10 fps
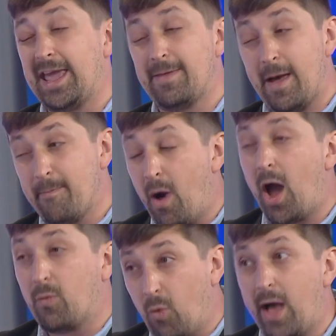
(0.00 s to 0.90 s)
that
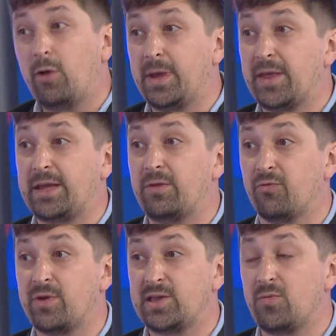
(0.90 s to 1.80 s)
might well be the
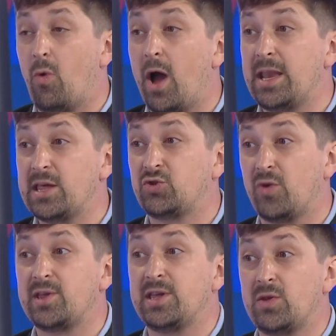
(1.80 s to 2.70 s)
reason why Liz
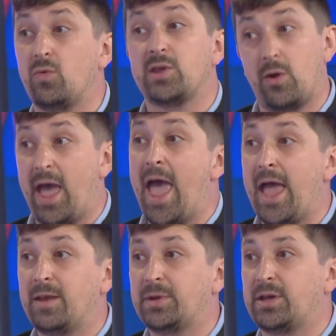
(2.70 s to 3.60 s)
Truss is also
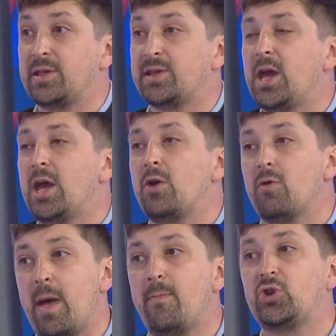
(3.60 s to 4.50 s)
ahead, because
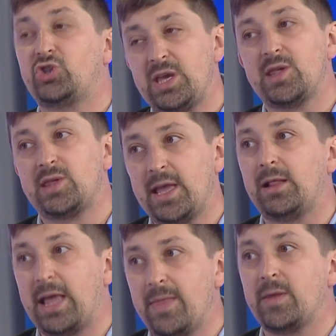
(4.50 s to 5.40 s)
remember, she's
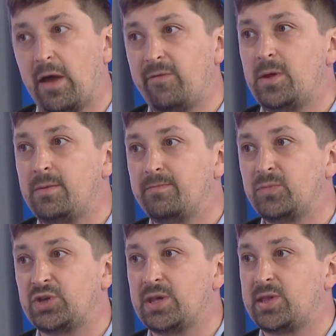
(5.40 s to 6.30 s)
still in the government.
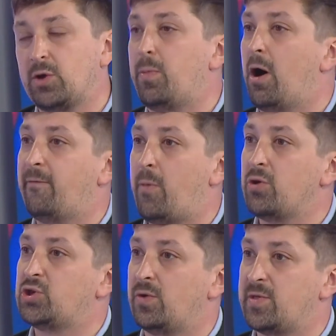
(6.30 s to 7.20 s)
She's still part of
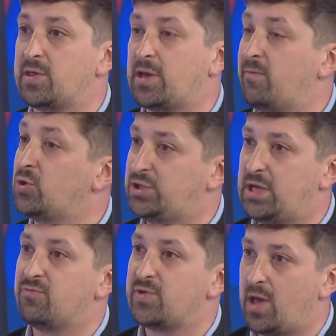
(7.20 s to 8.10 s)
Boris Johnson's government. She
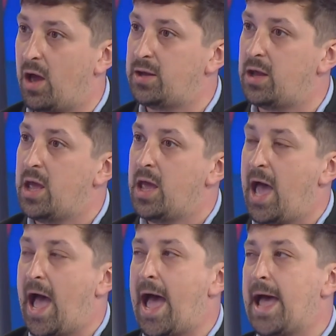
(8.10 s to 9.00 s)
didn't resign.
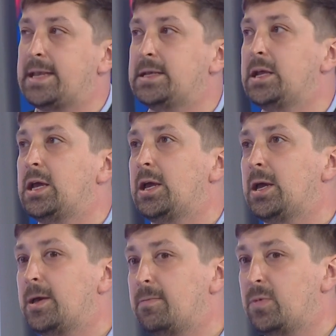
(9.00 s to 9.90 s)
And
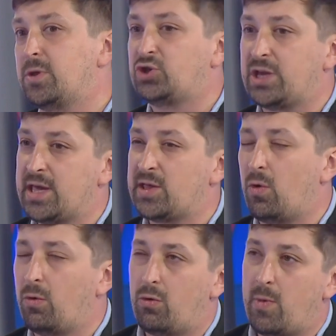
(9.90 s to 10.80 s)
she is
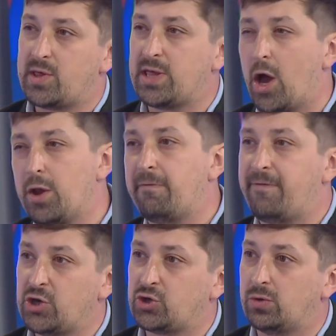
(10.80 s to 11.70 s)
almost the
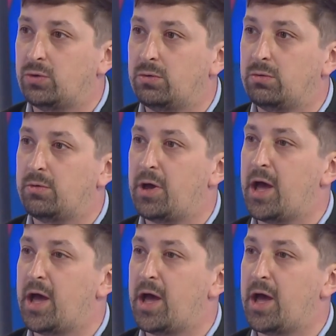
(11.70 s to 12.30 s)
unofficial